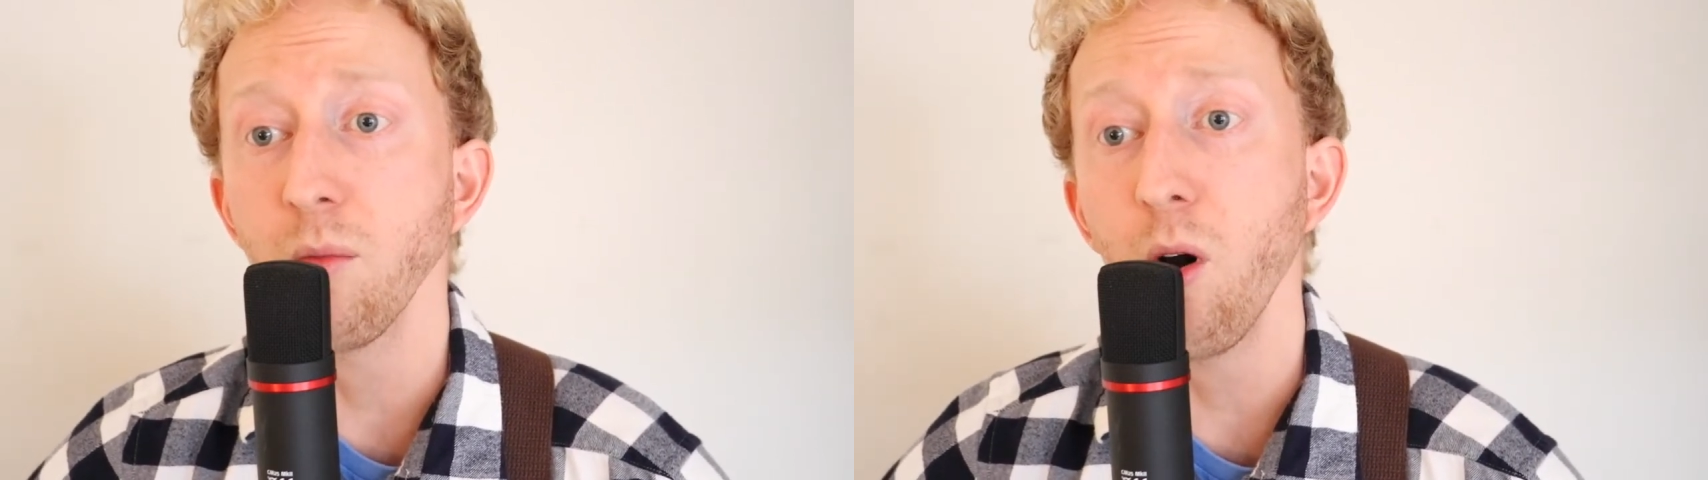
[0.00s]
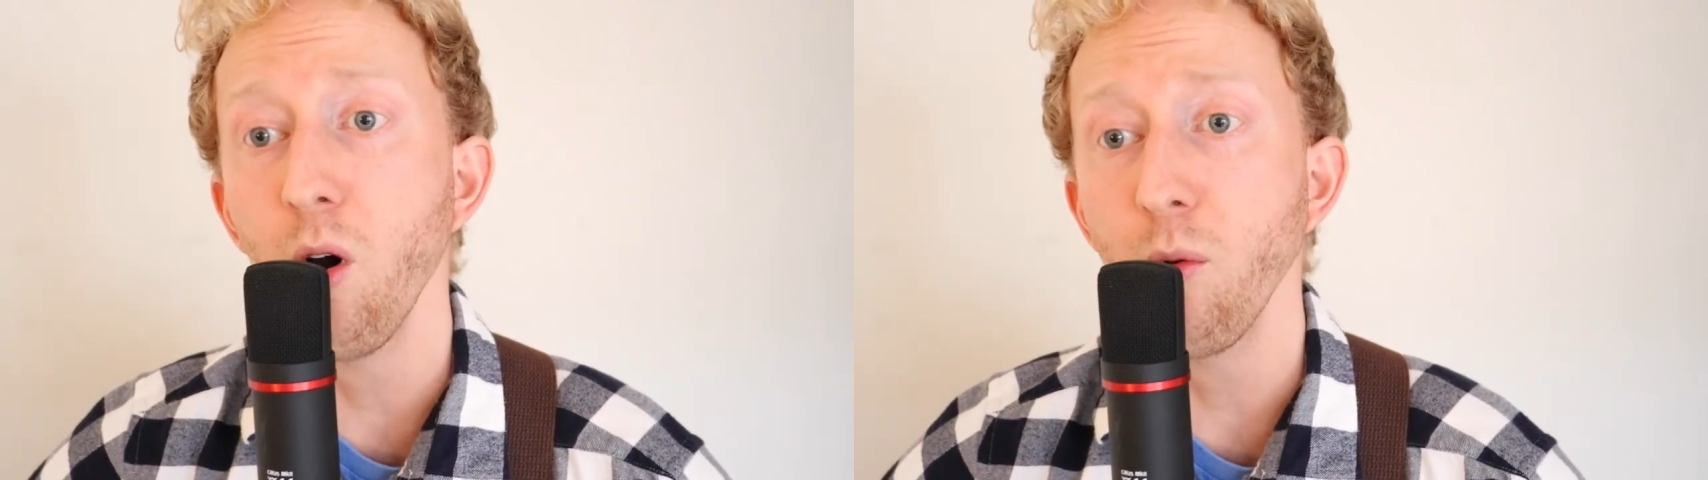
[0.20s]

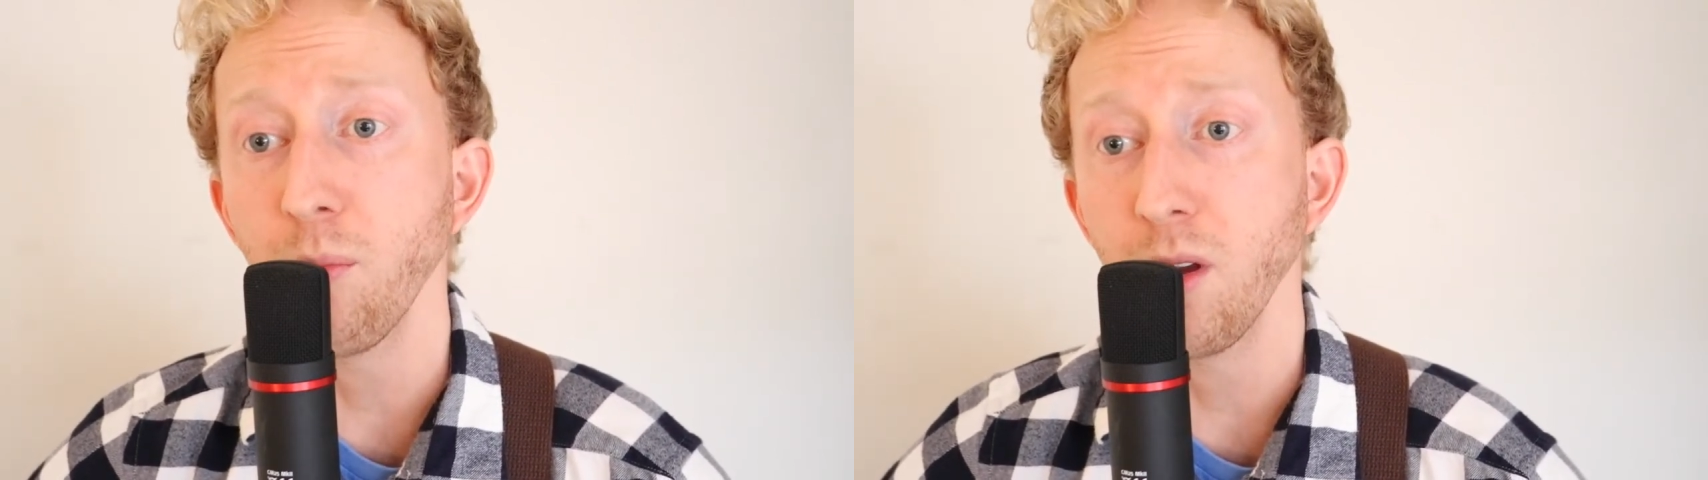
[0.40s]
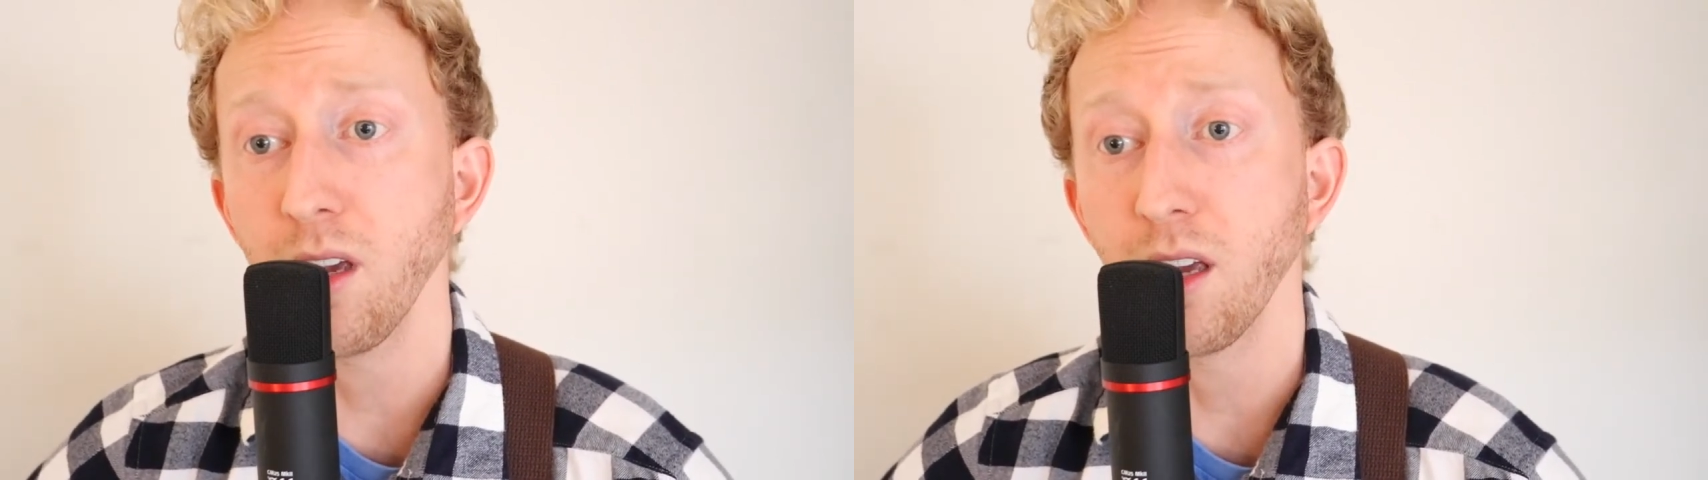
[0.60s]

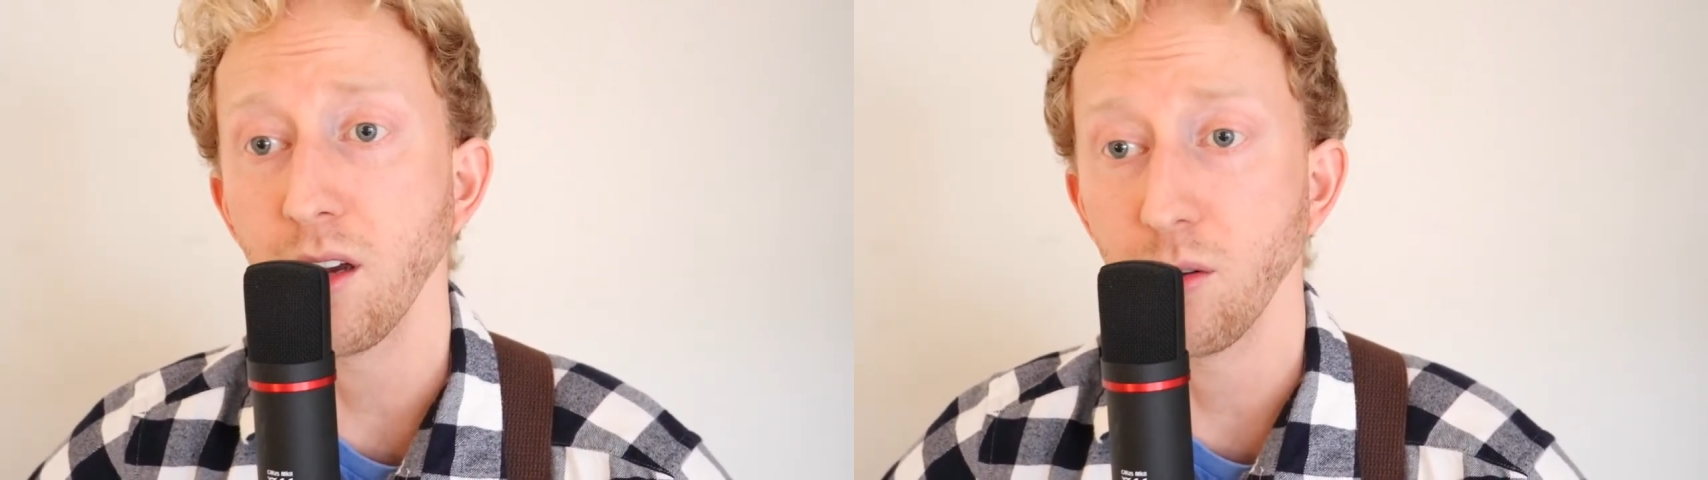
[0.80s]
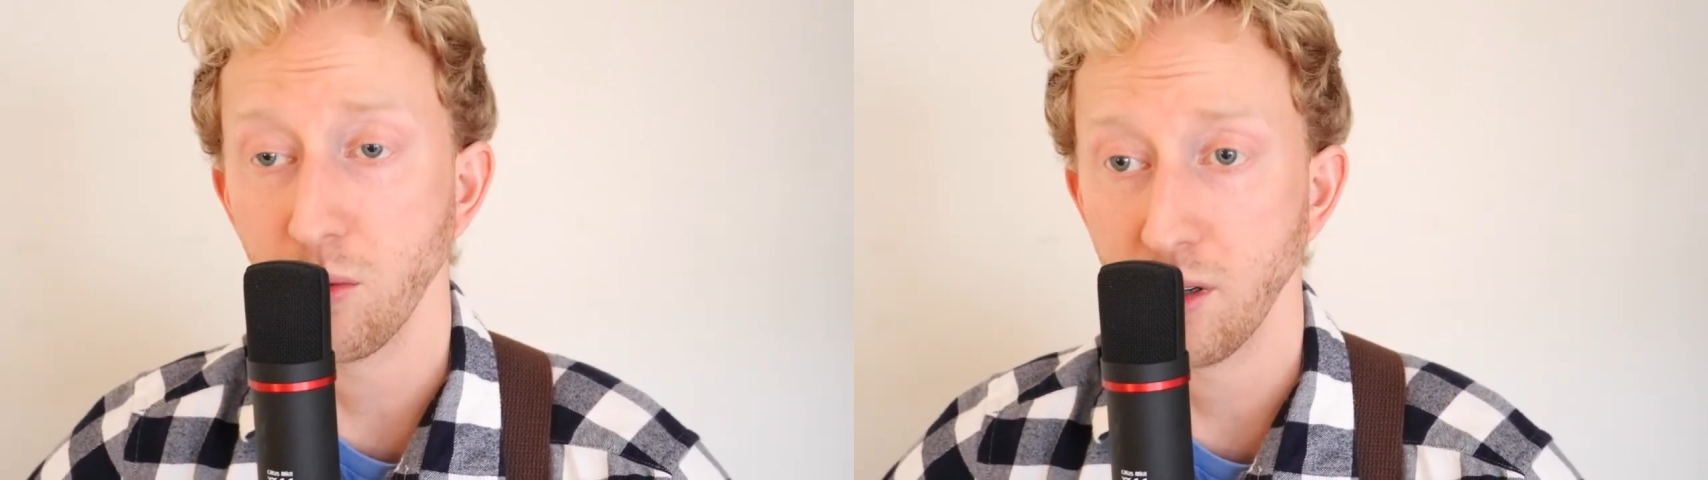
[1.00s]
hoping
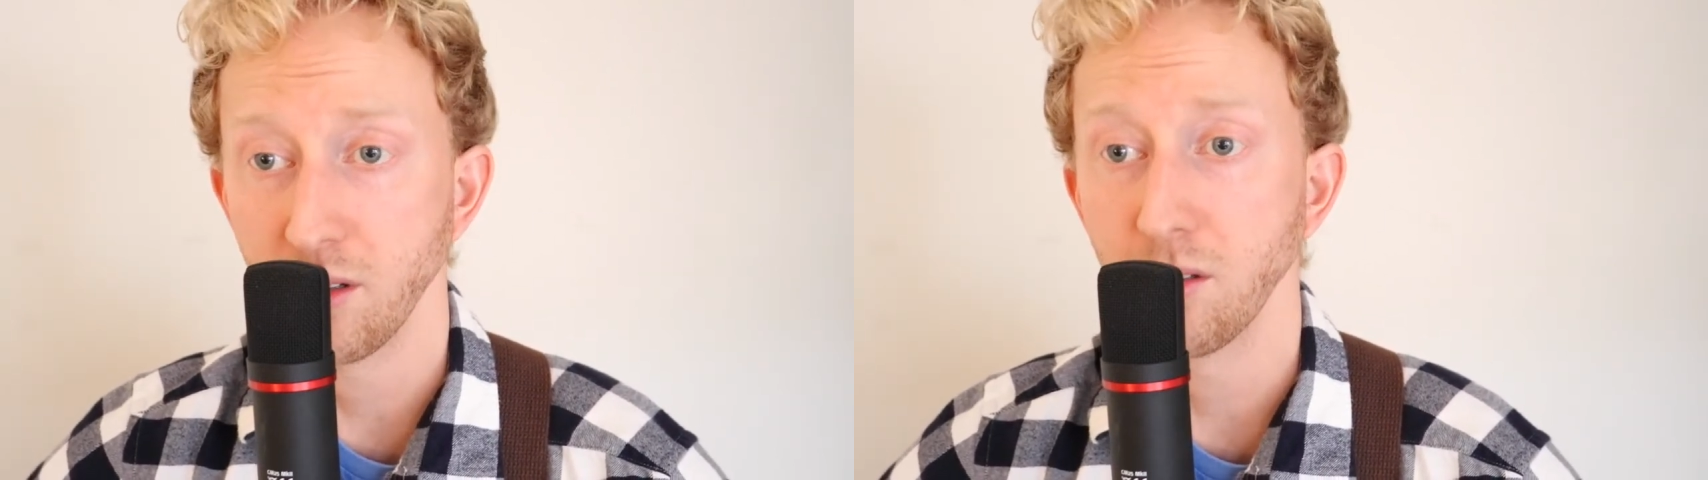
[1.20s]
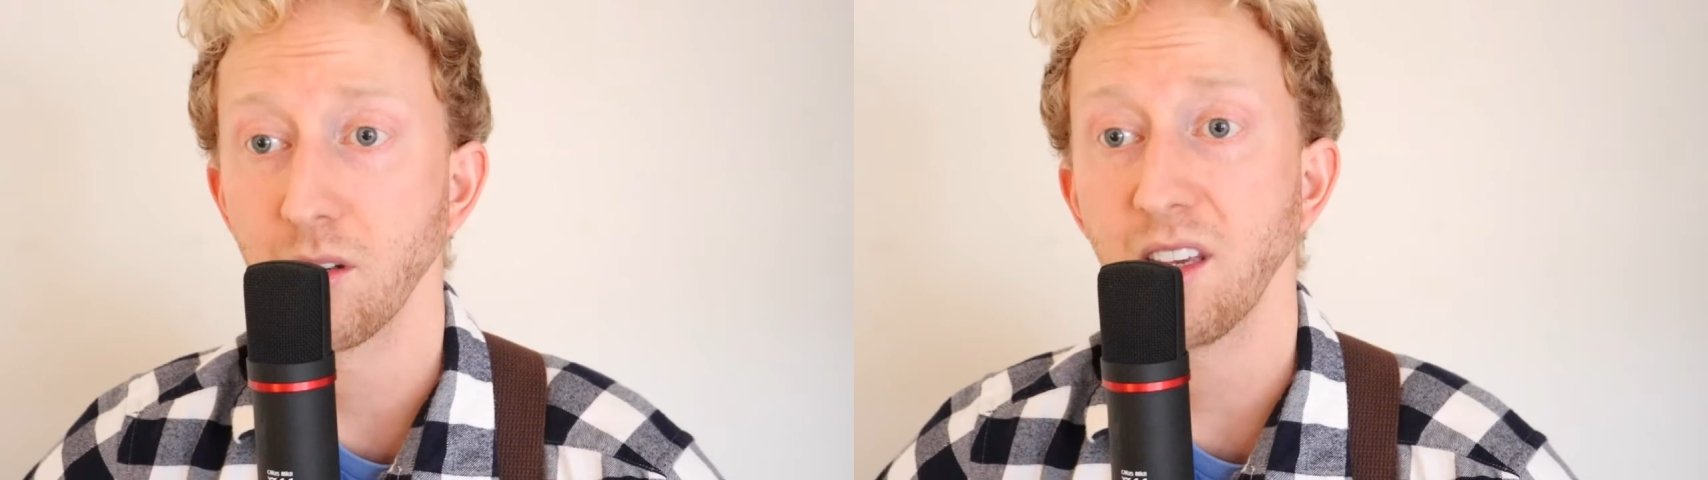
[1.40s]
it will